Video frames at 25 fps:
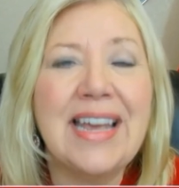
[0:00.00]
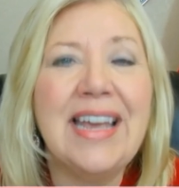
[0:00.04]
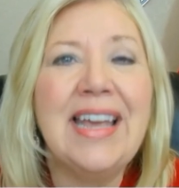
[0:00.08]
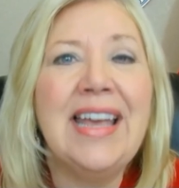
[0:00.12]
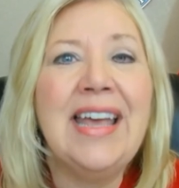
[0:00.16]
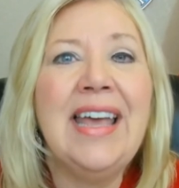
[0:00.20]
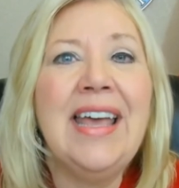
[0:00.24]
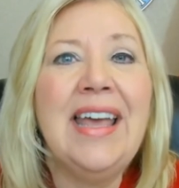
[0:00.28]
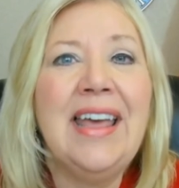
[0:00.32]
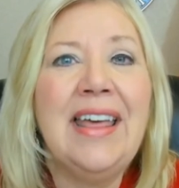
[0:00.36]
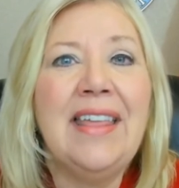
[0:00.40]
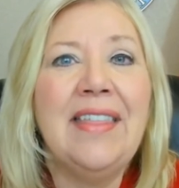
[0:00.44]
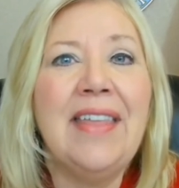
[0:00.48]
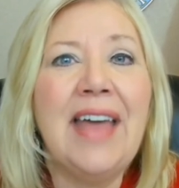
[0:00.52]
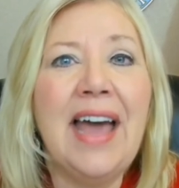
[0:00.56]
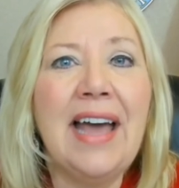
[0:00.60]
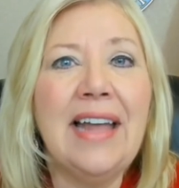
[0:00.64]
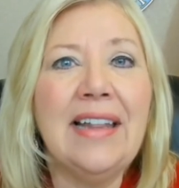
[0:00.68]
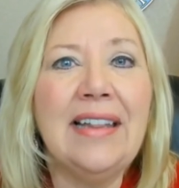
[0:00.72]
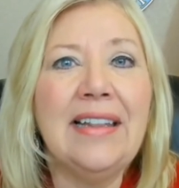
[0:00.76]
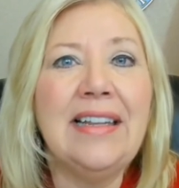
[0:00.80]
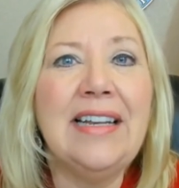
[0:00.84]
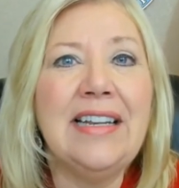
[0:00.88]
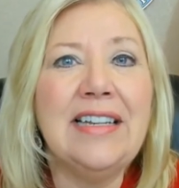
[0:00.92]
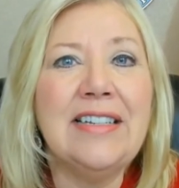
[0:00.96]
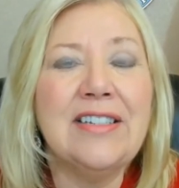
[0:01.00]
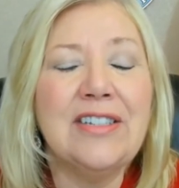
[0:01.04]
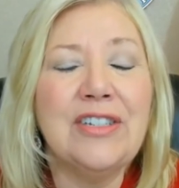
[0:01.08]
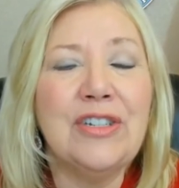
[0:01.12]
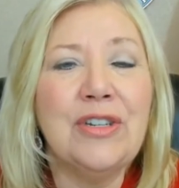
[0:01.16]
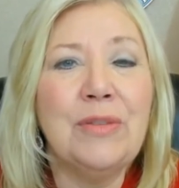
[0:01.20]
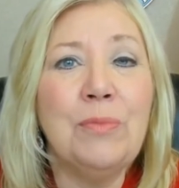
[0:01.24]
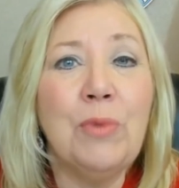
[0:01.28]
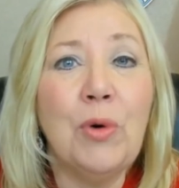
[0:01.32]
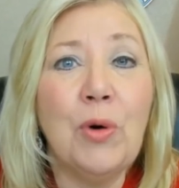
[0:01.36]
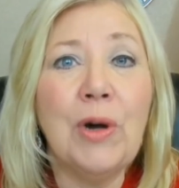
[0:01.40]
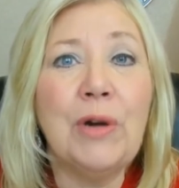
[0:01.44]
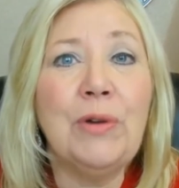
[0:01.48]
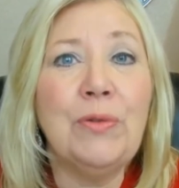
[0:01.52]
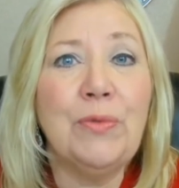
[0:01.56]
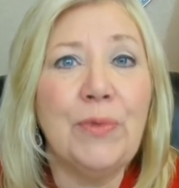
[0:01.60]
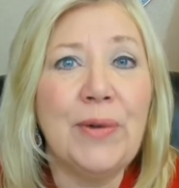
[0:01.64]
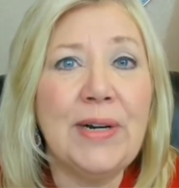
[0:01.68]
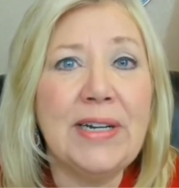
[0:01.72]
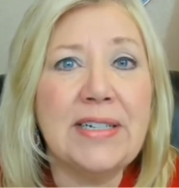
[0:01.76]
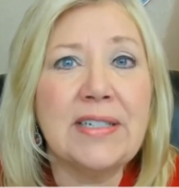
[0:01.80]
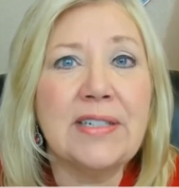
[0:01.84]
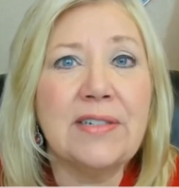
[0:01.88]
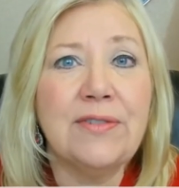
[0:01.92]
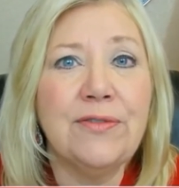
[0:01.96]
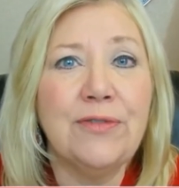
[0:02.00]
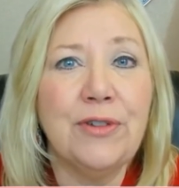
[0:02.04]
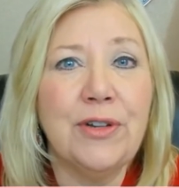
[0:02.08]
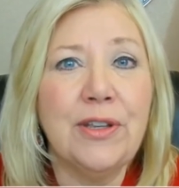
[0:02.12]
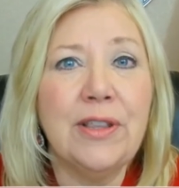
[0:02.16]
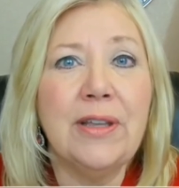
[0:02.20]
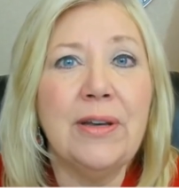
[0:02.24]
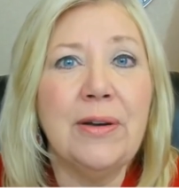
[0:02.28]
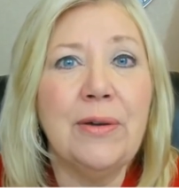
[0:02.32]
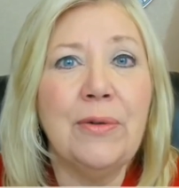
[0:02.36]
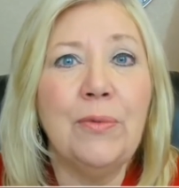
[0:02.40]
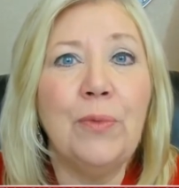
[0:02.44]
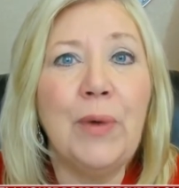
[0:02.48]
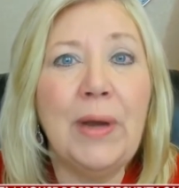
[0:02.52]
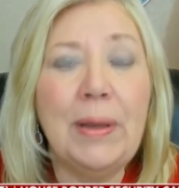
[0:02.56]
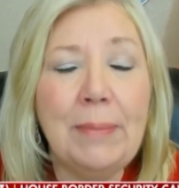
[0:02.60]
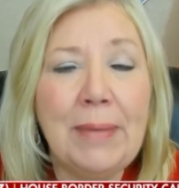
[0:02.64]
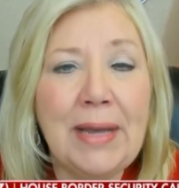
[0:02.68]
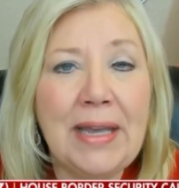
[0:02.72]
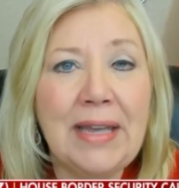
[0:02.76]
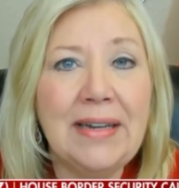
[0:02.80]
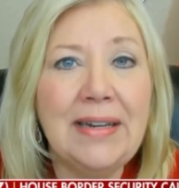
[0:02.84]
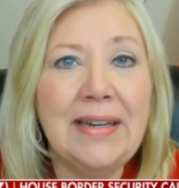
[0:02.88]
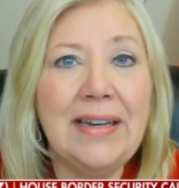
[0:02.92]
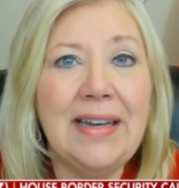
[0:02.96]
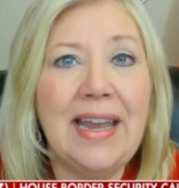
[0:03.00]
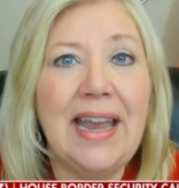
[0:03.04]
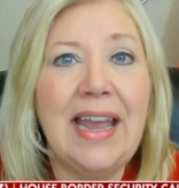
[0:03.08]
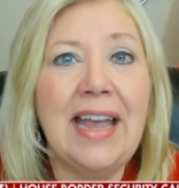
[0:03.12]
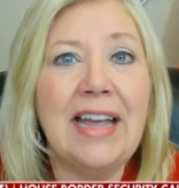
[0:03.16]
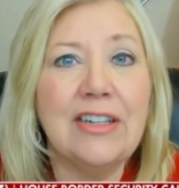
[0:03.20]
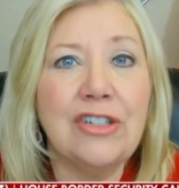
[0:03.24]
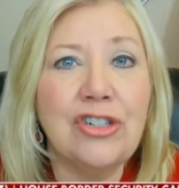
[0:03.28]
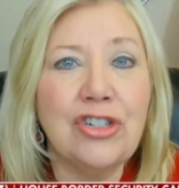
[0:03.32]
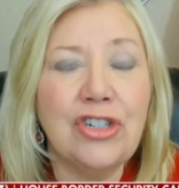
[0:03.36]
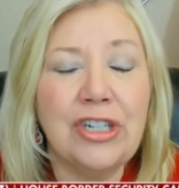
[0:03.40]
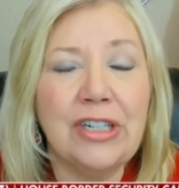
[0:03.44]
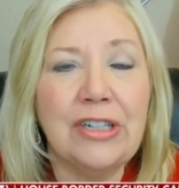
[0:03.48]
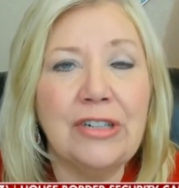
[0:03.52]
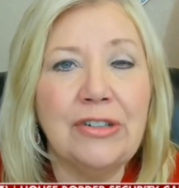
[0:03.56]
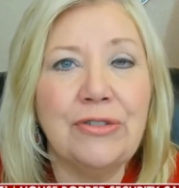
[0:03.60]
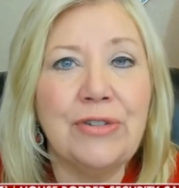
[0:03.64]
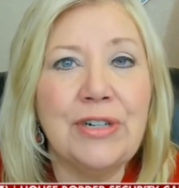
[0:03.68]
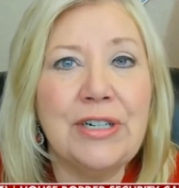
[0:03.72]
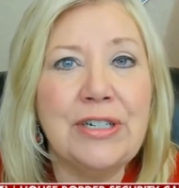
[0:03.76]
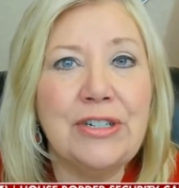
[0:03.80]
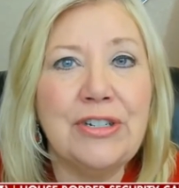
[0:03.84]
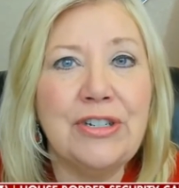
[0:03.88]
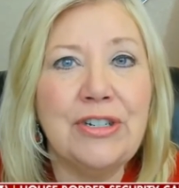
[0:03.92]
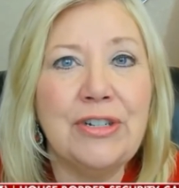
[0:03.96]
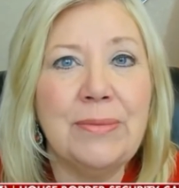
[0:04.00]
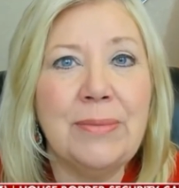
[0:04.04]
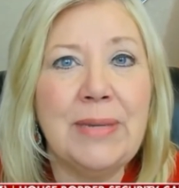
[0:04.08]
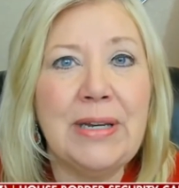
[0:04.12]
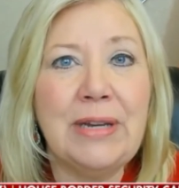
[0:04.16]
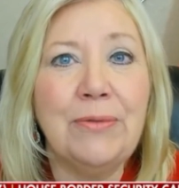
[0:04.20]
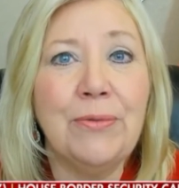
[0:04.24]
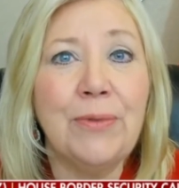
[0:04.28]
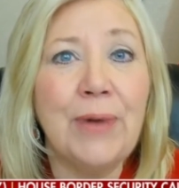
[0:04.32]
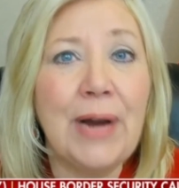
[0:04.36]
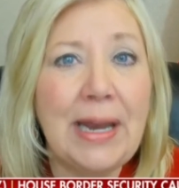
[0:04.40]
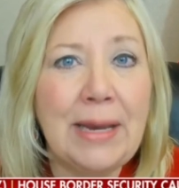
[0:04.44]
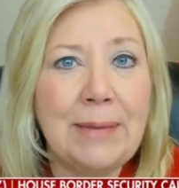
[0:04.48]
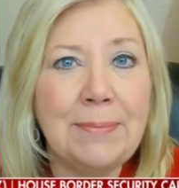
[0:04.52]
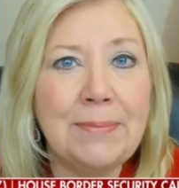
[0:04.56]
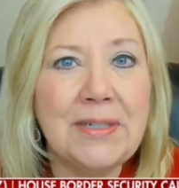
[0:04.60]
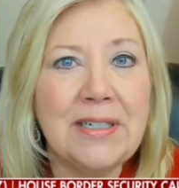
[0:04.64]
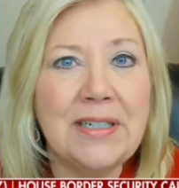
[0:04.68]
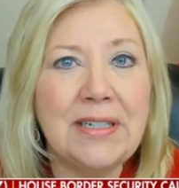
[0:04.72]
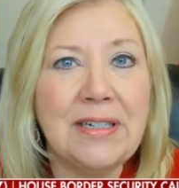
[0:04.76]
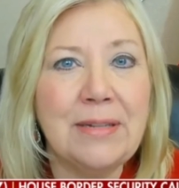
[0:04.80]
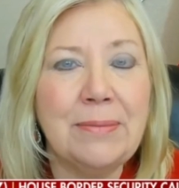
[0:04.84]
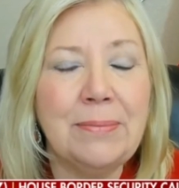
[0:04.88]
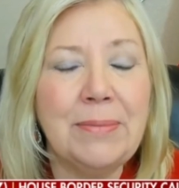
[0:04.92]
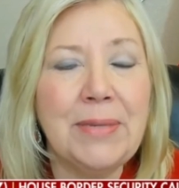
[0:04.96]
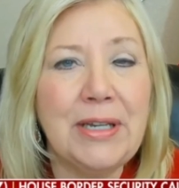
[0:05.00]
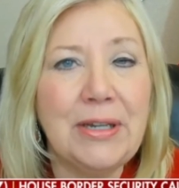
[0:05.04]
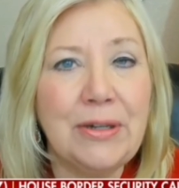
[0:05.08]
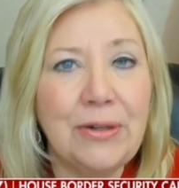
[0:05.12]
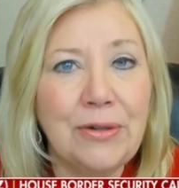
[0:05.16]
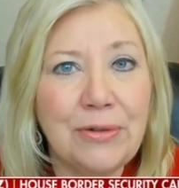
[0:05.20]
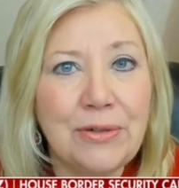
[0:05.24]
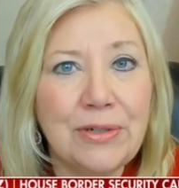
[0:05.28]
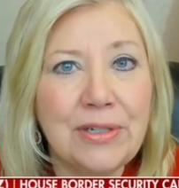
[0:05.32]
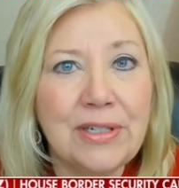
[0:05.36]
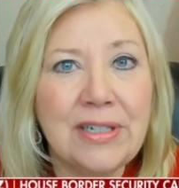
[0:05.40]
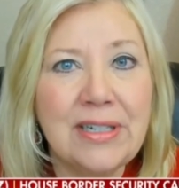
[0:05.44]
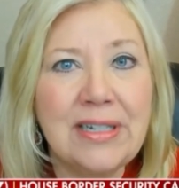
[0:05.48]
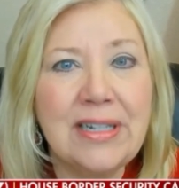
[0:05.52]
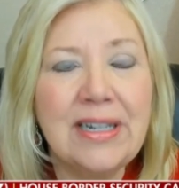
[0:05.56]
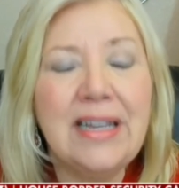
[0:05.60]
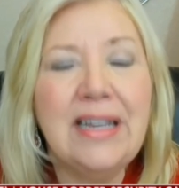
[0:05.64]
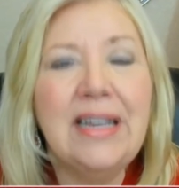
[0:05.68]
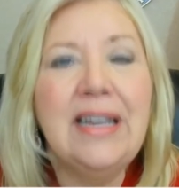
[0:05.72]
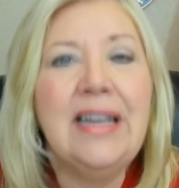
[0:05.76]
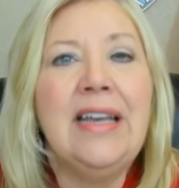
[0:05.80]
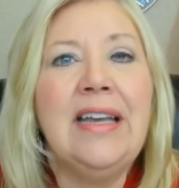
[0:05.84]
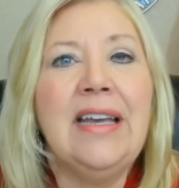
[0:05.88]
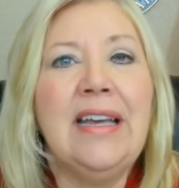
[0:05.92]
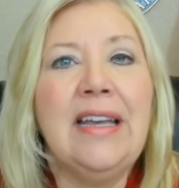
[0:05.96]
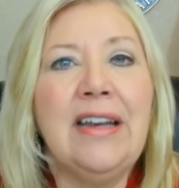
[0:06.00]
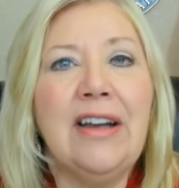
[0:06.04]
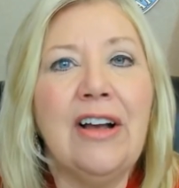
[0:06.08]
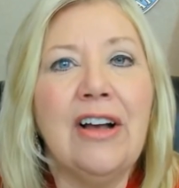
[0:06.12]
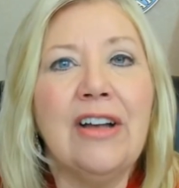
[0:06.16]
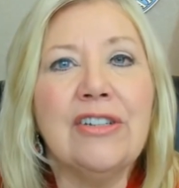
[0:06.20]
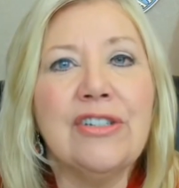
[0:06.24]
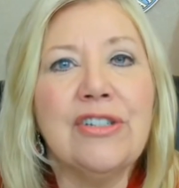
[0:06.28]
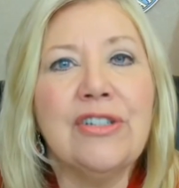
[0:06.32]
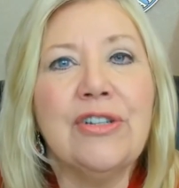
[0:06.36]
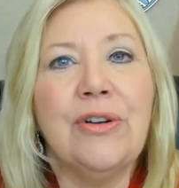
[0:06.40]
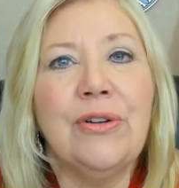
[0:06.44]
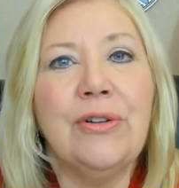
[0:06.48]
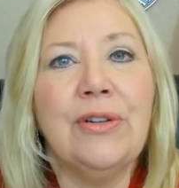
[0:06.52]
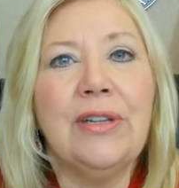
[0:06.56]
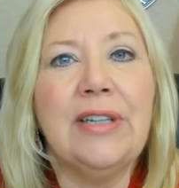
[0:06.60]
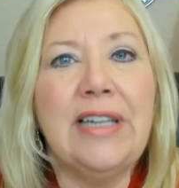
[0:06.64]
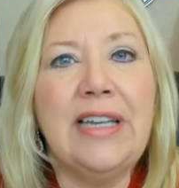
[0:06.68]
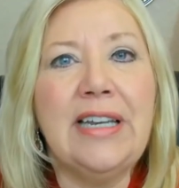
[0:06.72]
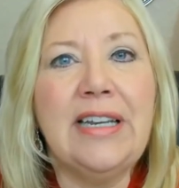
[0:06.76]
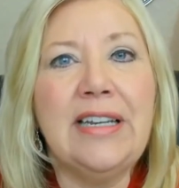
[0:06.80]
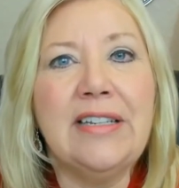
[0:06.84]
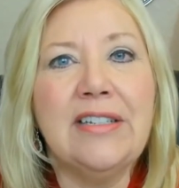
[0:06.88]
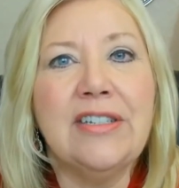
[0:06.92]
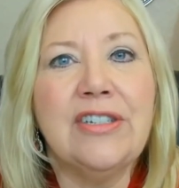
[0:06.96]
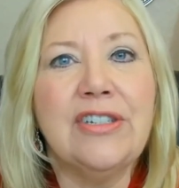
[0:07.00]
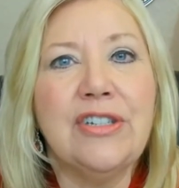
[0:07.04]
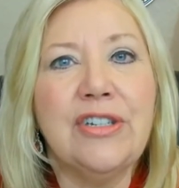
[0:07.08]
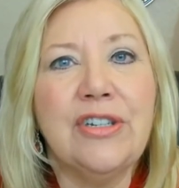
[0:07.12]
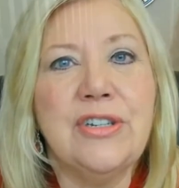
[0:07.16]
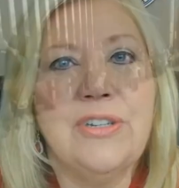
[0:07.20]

Less anti-Semitism in the Labour Party than among the Tories. This has all been exposed in detail by the Labour files.